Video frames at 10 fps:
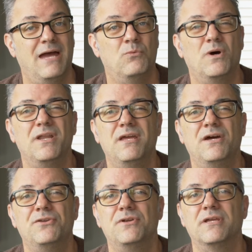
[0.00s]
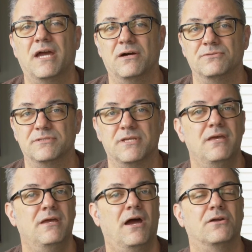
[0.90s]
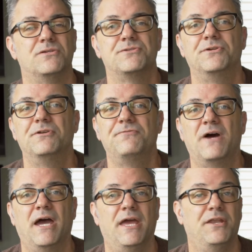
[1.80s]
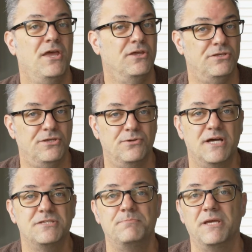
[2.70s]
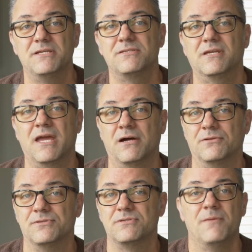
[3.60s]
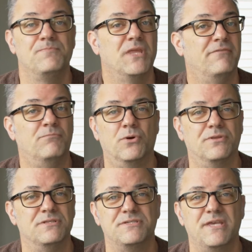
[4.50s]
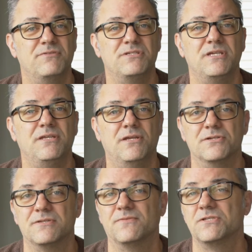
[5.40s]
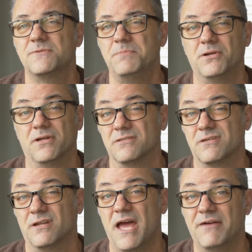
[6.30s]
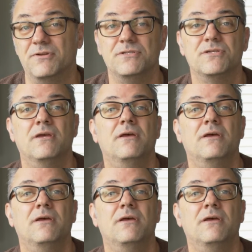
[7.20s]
At 1-800-ACCOUNTANT, our certified US-based accountants have more than 17 years of experience on average.